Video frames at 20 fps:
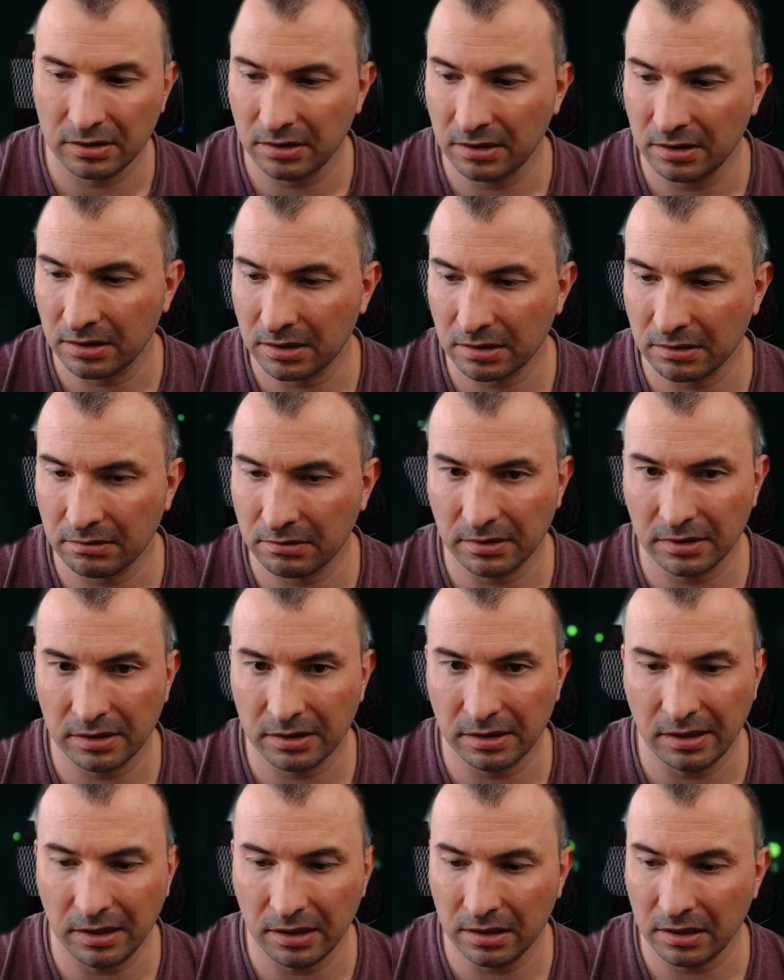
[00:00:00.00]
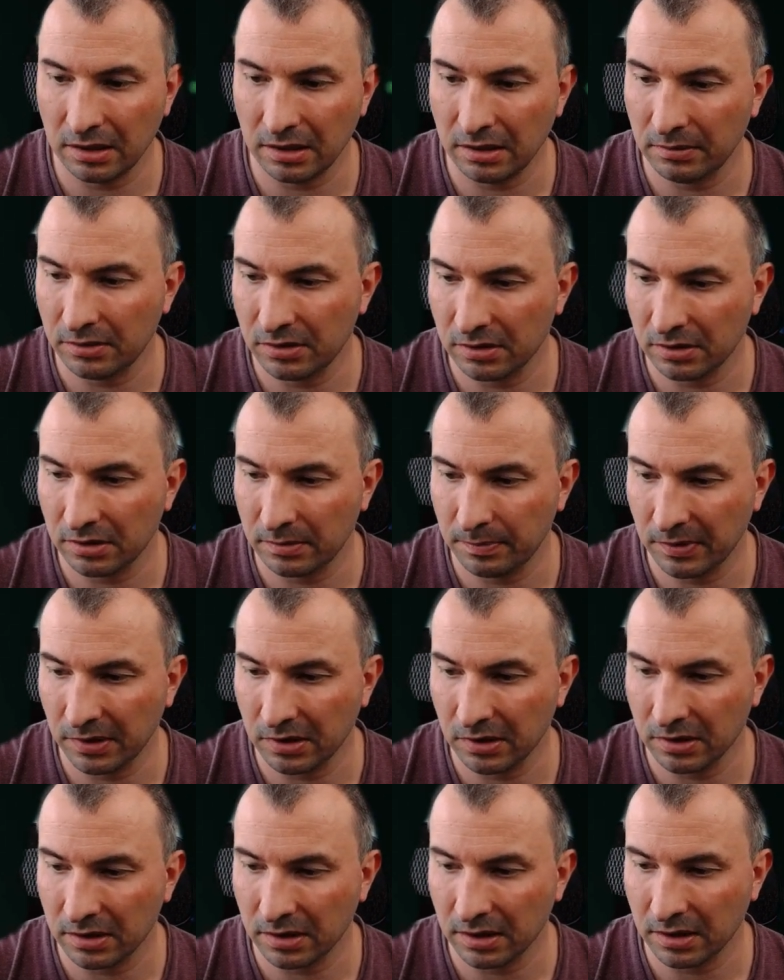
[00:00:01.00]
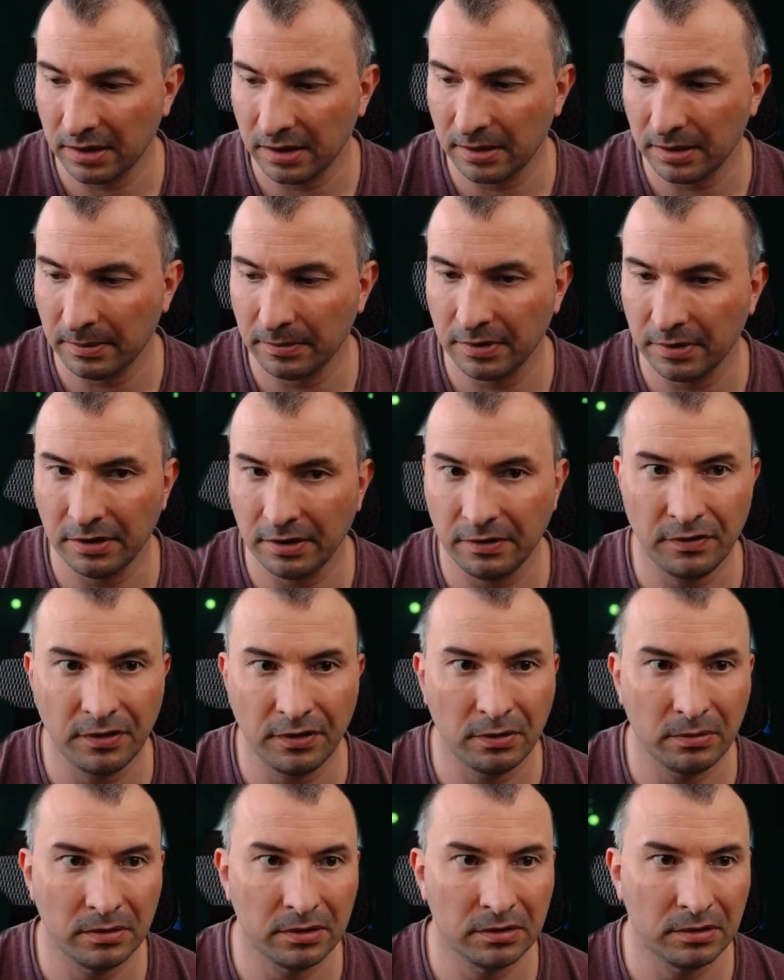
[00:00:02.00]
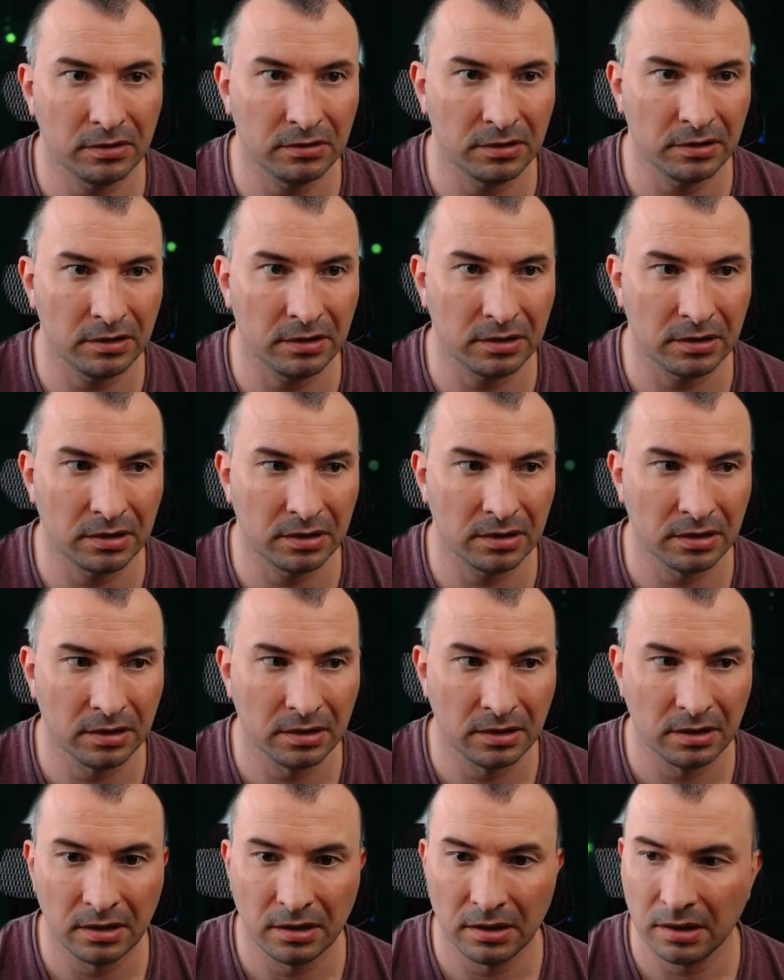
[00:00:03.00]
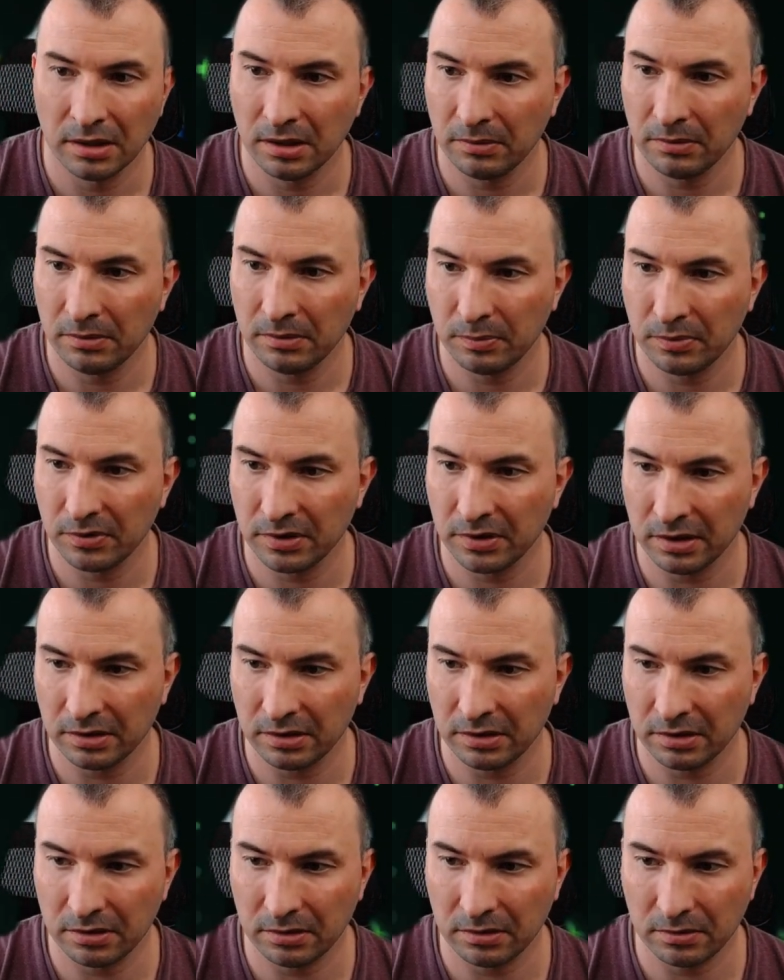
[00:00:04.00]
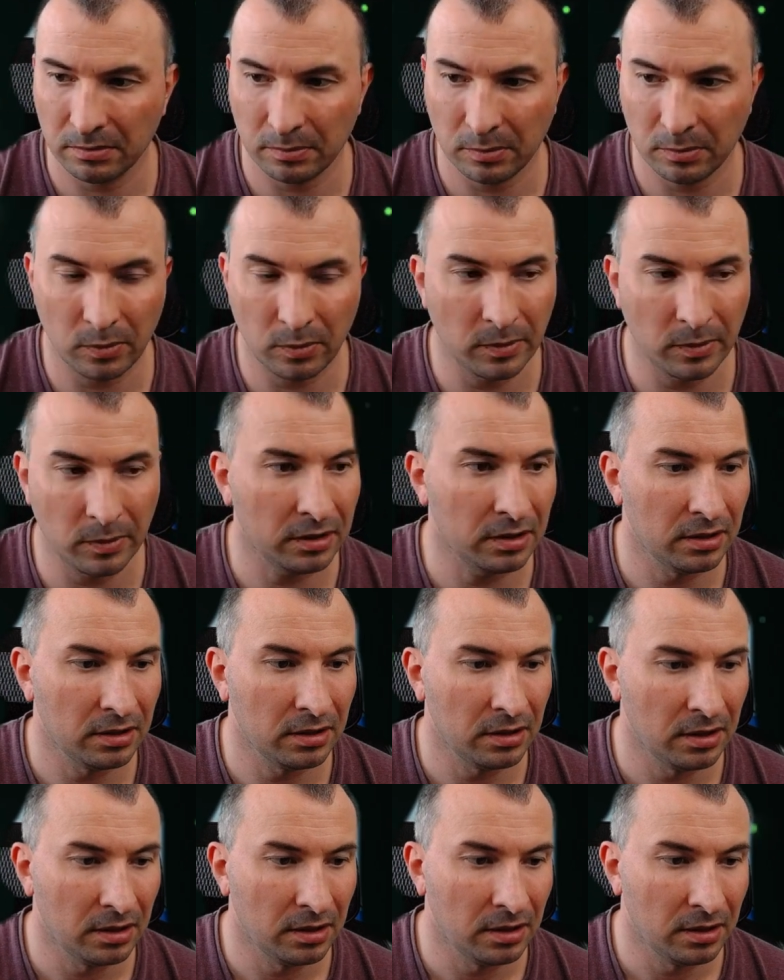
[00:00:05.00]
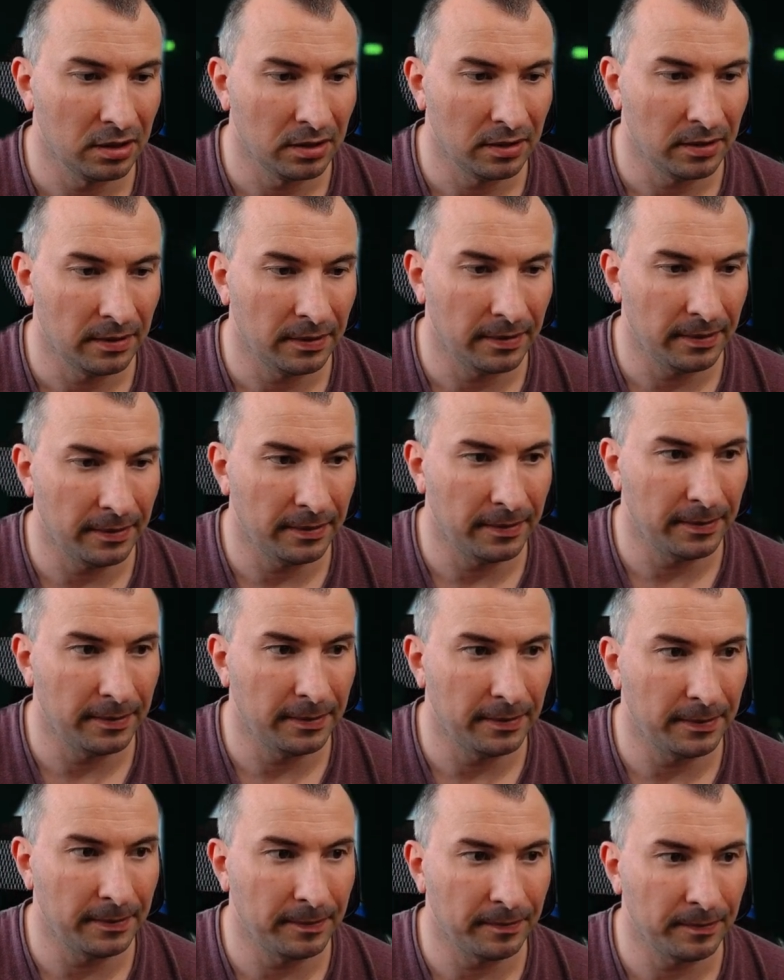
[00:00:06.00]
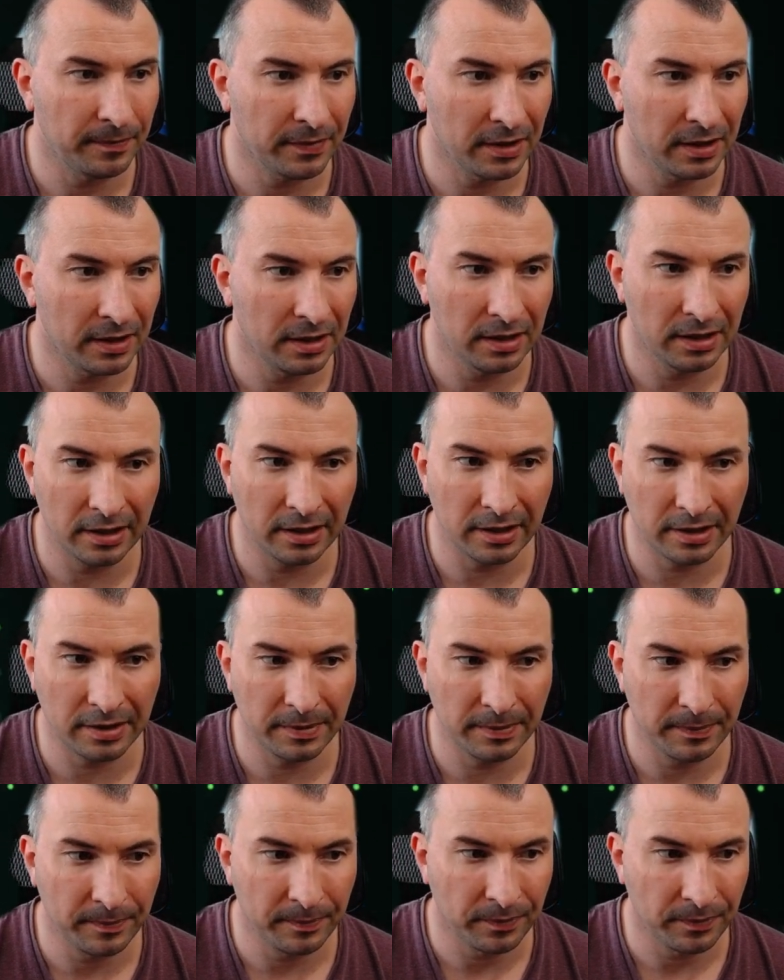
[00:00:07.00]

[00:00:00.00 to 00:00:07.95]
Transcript: it's quite easy just because um, if you will do this present it in a moment um, like